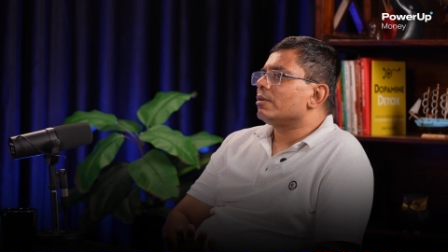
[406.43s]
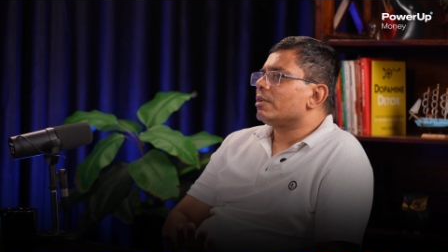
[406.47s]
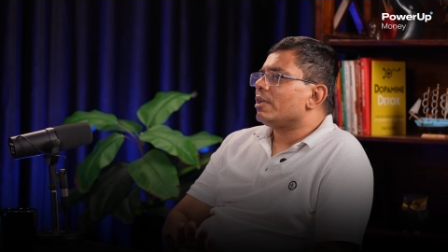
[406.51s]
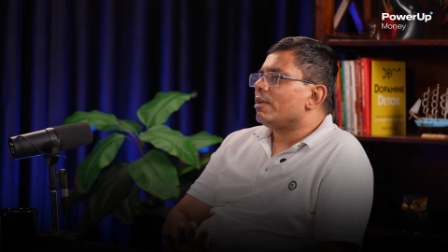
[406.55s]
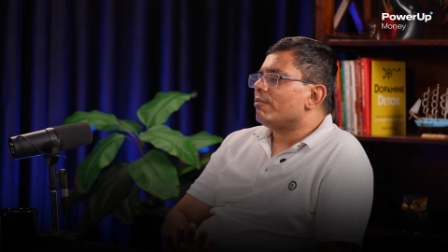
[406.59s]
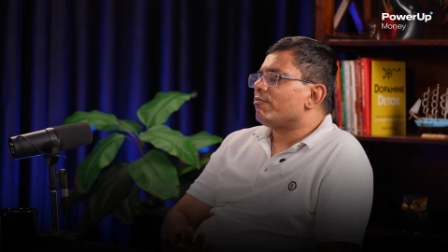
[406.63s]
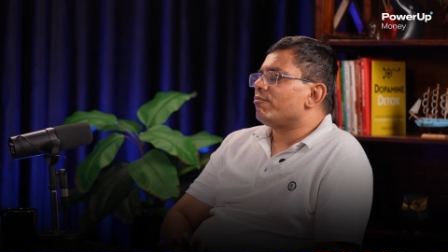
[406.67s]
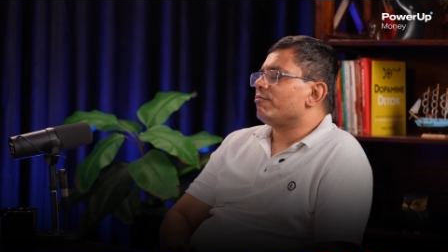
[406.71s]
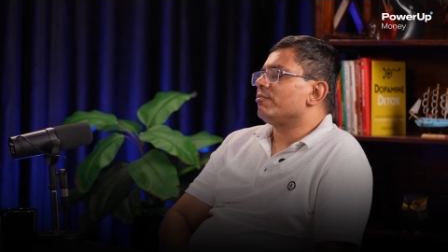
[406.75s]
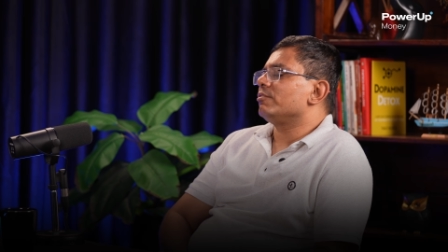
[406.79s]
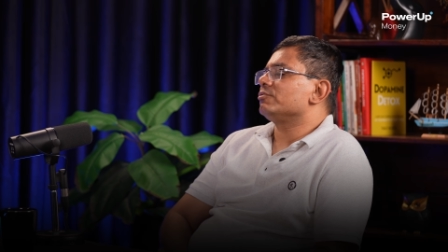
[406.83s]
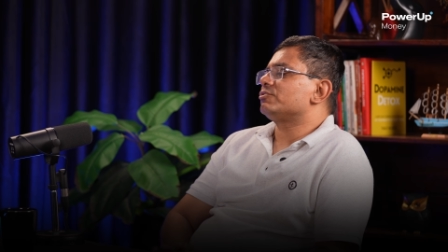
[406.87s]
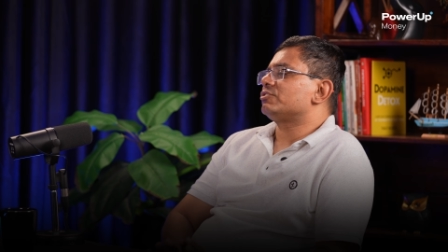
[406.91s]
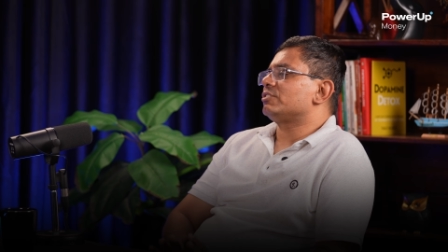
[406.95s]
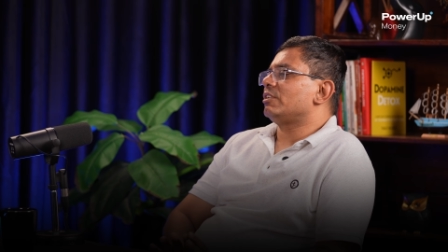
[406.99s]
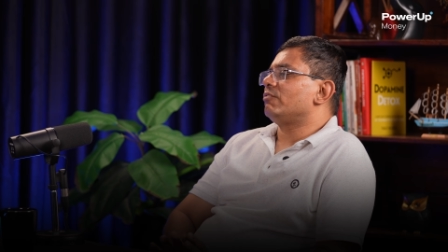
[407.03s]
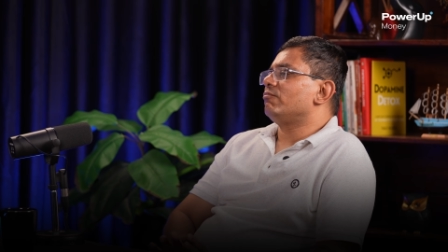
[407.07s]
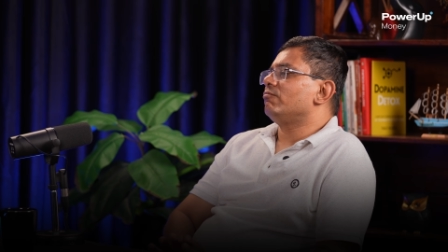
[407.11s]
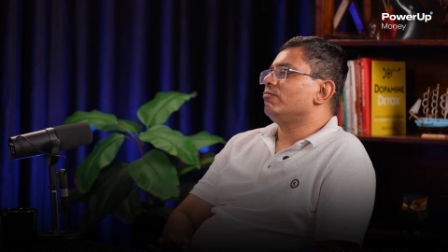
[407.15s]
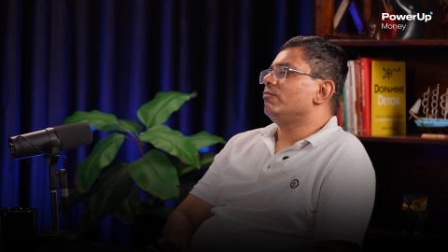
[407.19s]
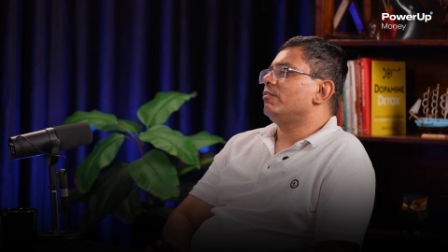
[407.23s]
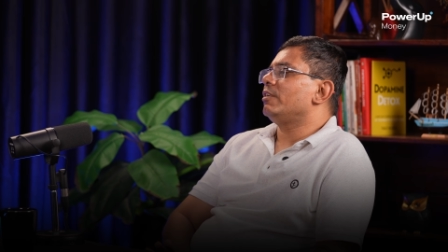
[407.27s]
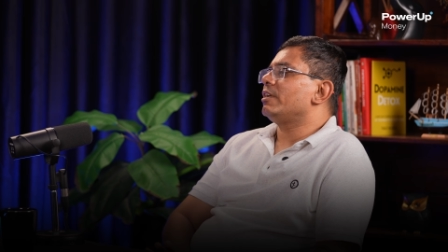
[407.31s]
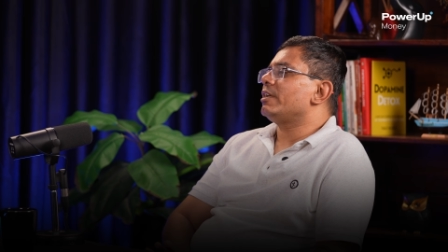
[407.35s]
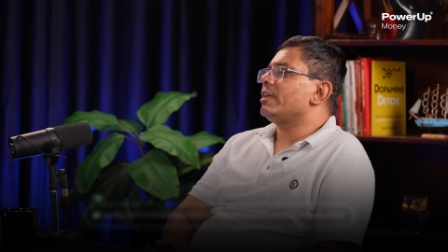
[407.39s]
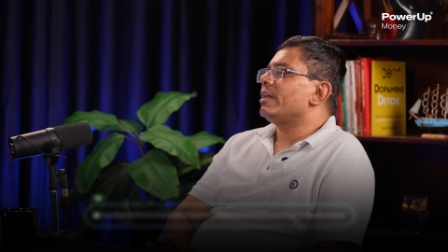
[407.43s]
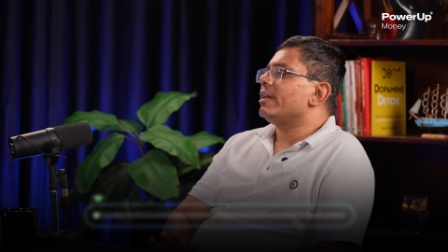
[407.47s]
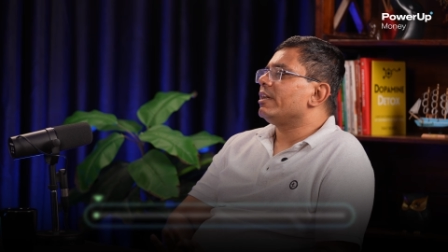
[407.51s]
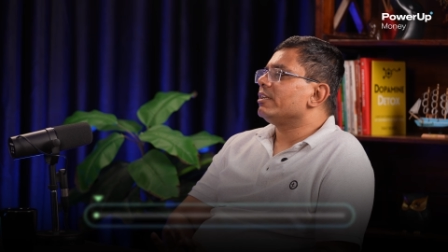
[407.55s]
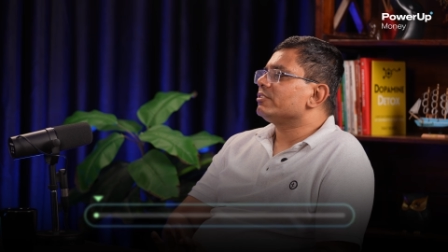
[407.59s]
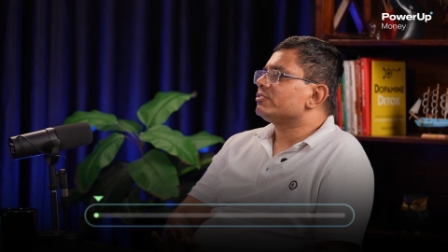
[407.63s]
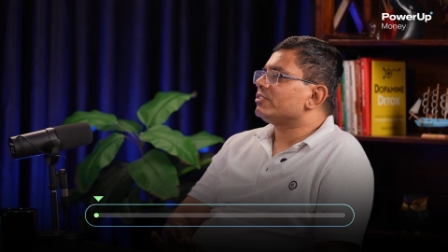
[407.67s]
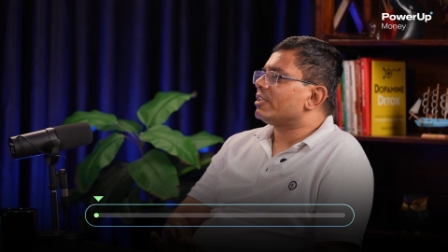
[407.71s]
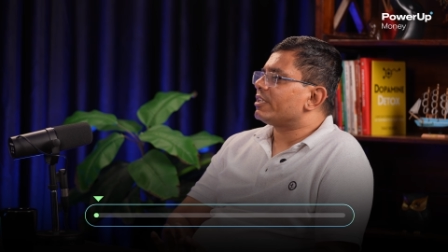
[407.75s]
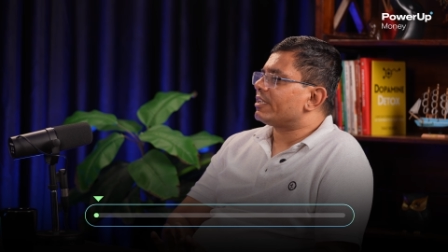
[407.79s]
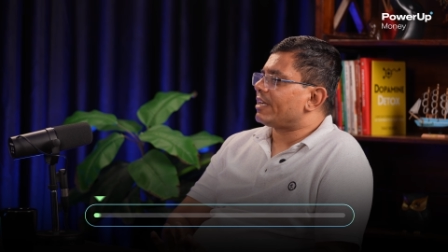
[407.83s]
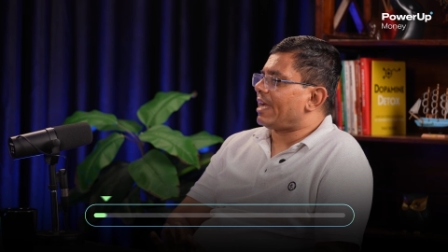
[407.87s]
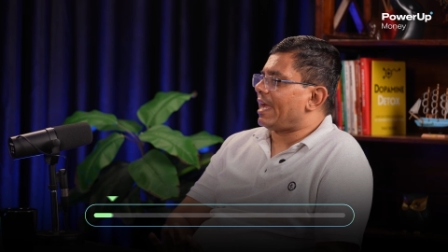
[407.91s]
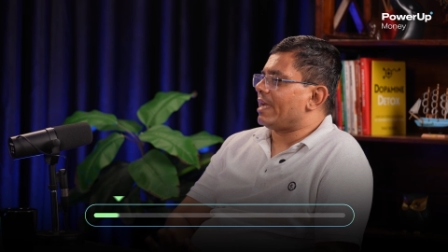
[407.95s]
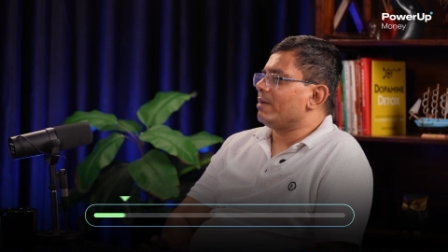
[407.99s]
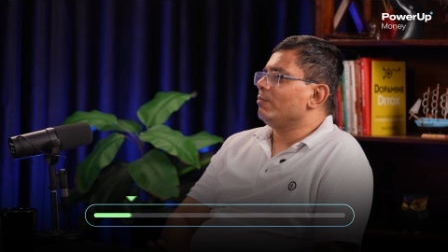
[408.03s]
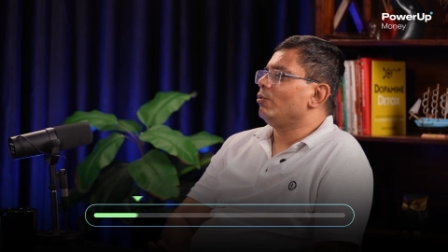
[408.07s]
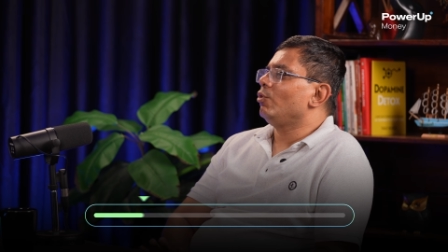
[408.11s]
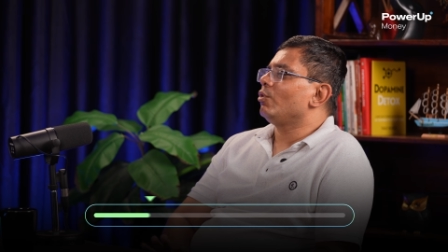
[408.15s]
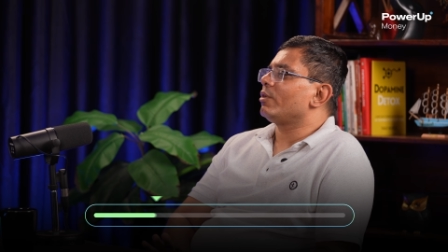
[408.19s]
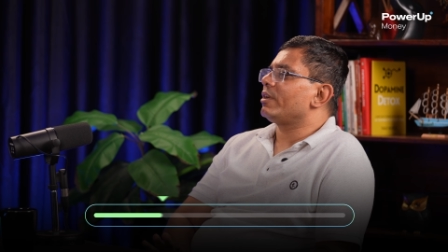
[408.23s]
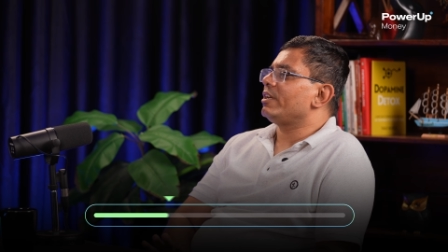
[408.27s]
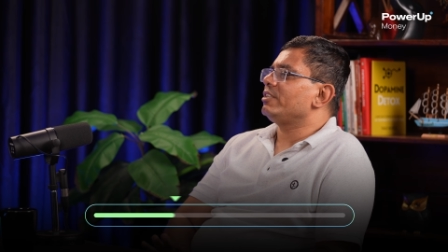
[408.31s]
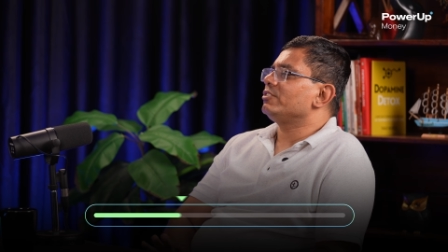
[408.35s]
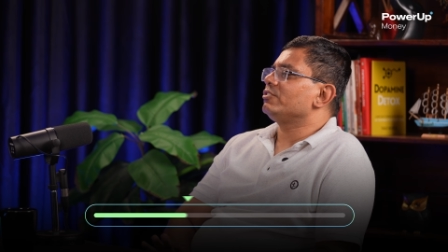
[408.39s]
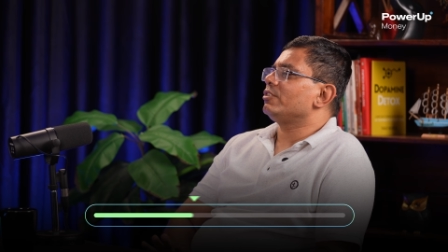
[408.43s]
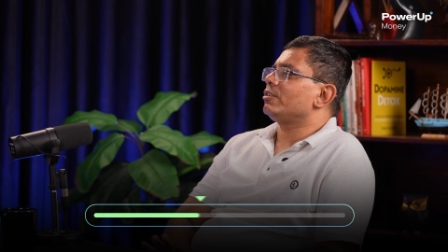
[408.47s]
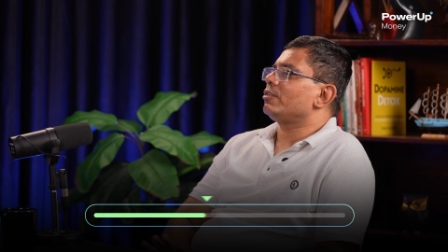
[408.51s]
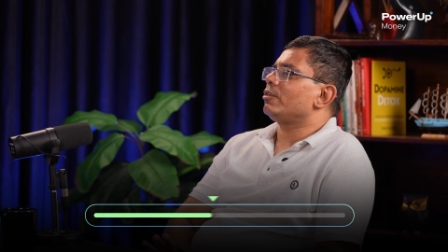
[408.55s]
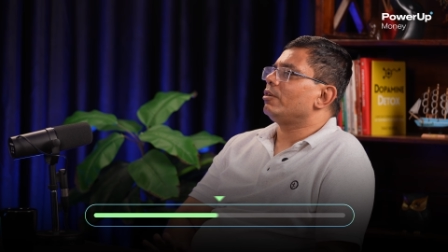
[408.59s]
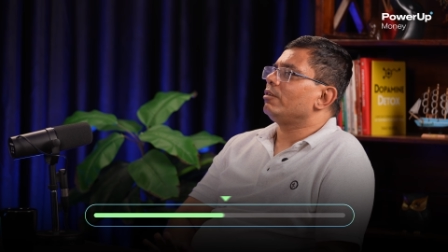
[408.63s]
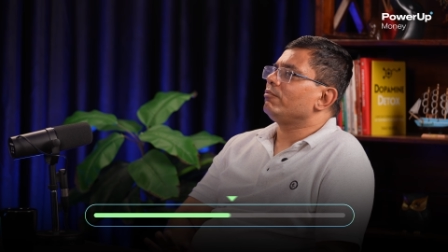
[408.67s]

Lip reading: if someone has a time horizon